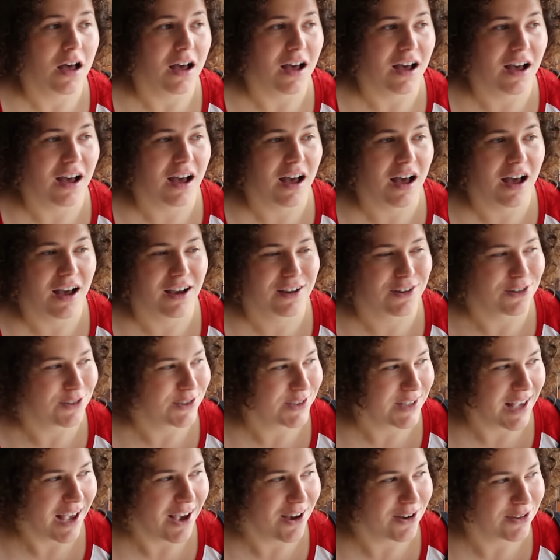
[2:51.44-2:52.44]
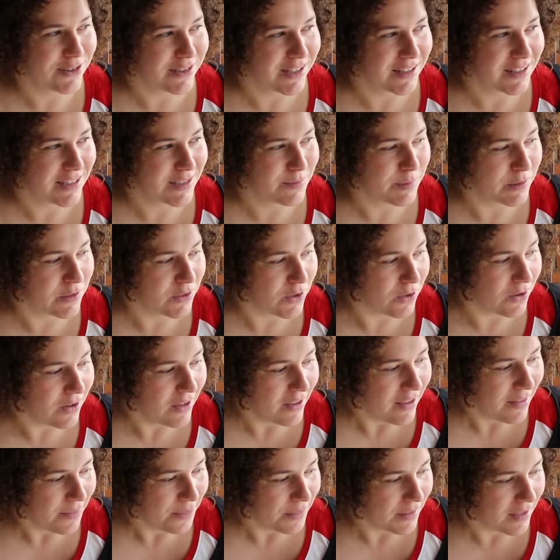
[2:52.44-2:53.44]
uh, consejos in
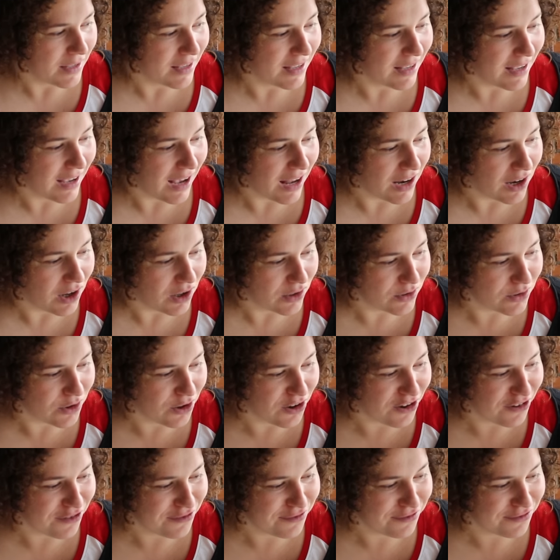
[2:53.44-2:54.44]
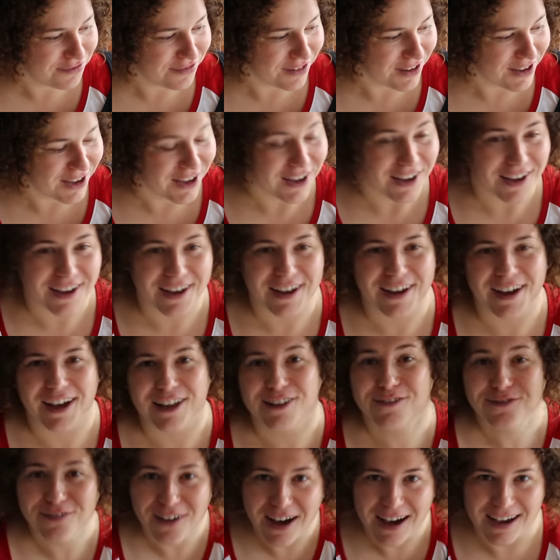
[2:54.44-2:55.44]
Espanol, a lot of
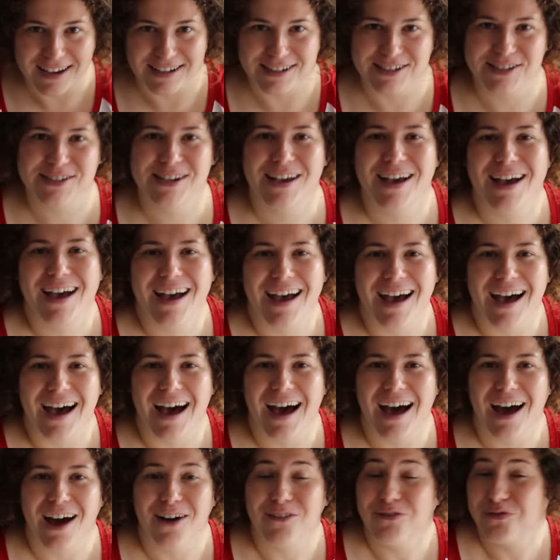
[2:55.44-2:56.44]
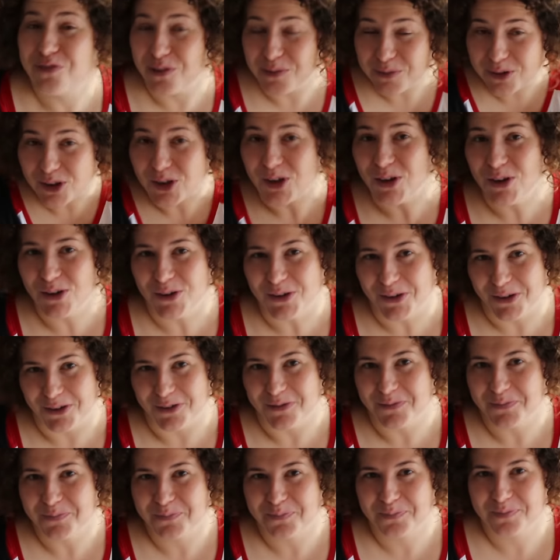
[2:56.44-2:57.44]
uh, advice uh, from
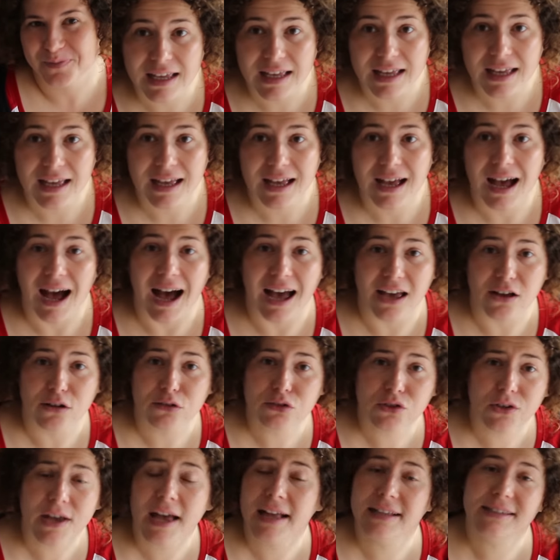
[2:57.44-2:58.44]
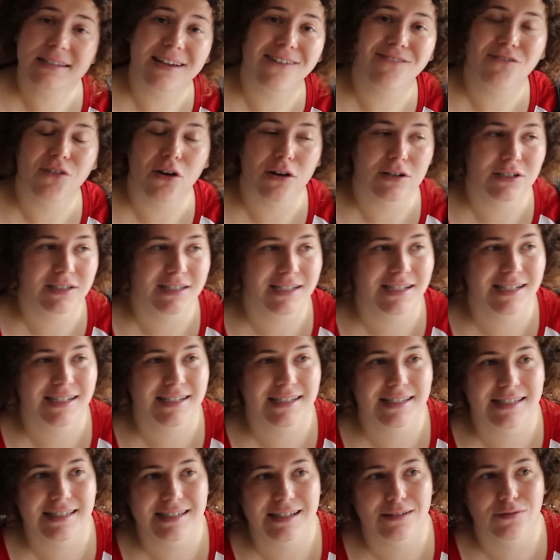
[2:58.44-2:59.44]
you. I also had some
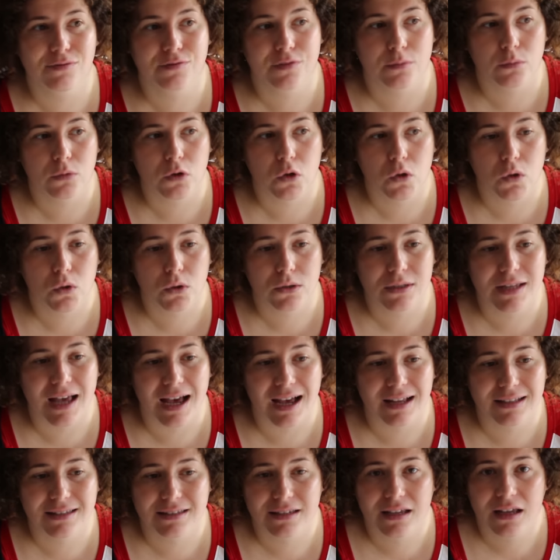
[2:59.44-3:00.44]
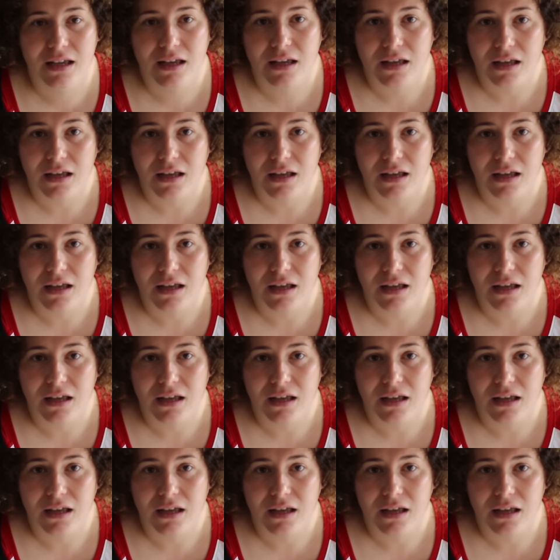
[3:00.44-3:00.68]
voices uh, from you that